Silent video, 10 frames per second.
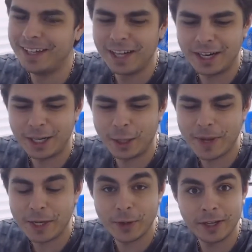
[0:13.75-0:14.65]

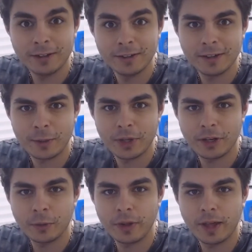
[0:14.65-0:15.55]
Anyway, I'm
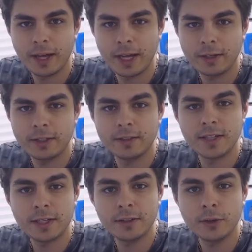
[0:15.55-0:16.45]
here with a
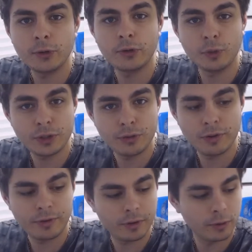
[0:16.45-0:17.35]
Nintendo Switch
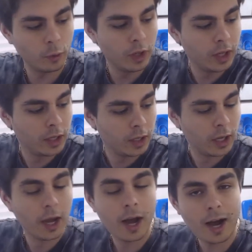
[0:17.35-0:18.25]
review.
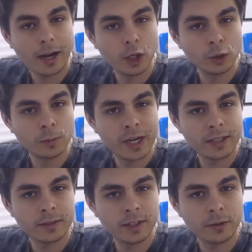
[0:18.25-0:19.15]
I owned my
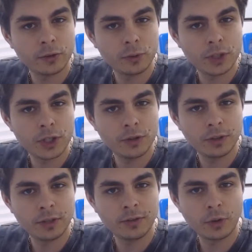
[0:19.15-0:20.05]
Nintendo Switch
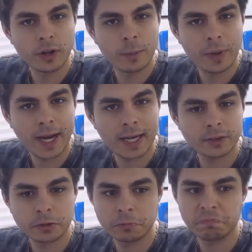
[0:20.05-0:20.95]
unit for the
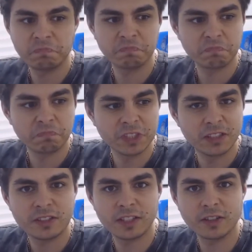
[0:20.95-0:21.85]
past
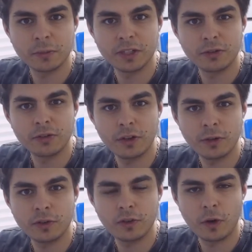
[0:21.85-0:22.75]
6 months
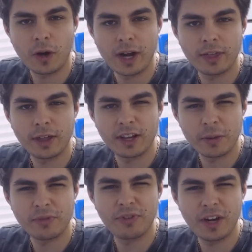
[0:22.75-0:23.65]
or so I think
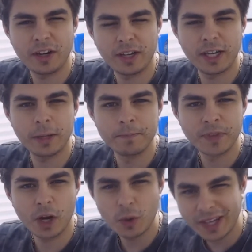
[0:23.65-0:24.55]
I'm fairly
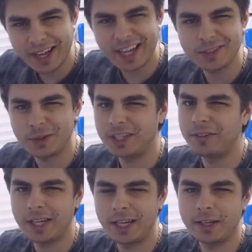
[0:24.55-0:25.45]
okay to give
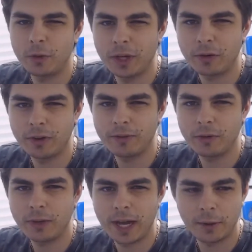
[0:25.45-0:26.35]
it a quick
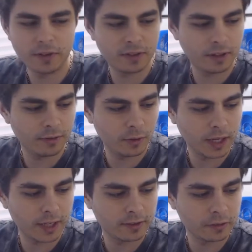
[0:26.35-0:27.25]
review now and see if you
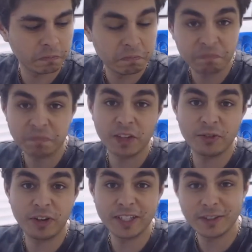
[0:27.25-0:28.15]
guys
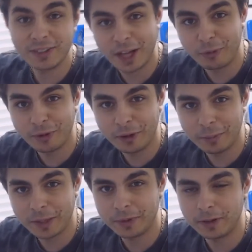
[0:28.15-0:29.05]
find this helpful.
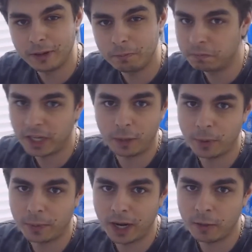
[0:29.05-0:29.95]
Maybe it'll help
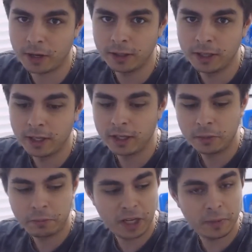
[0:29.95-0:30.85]
you buy one.
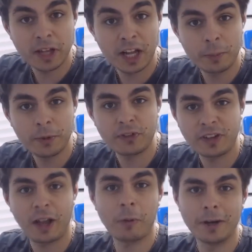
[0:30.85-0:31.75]
Maybe it'll help you
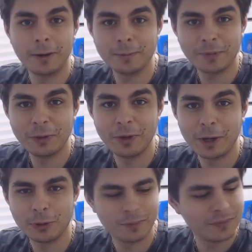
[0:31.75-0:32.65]
sell one. Who
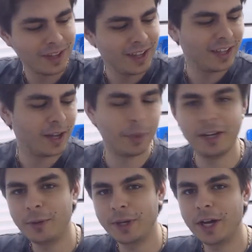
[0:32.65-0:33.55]
knows? But
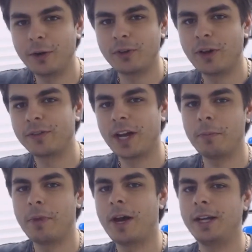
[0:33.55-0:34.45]
here we go. So I've
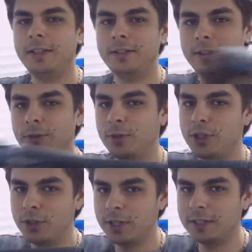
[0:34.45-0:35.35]
got my Nintendo
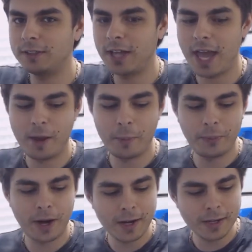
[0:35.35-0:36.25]
Switch unit and a
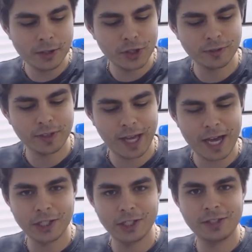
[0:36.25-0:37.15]
bunch of
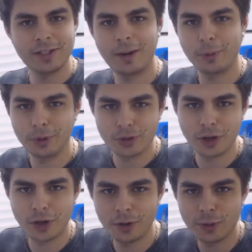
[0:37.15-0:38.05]
gadgets that I'm going to
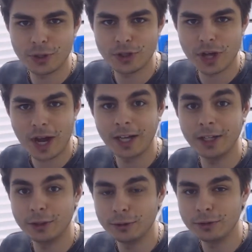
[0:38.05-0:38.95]
show you, which I
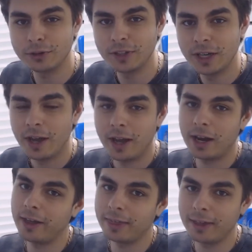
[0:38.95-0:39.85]
use and
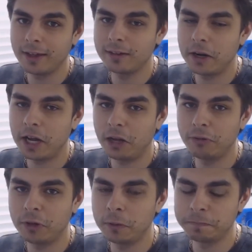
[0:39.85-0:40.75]
I think they're
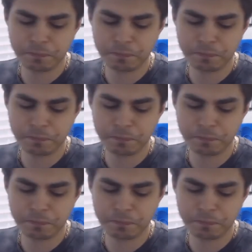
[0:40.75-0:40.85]
helpful.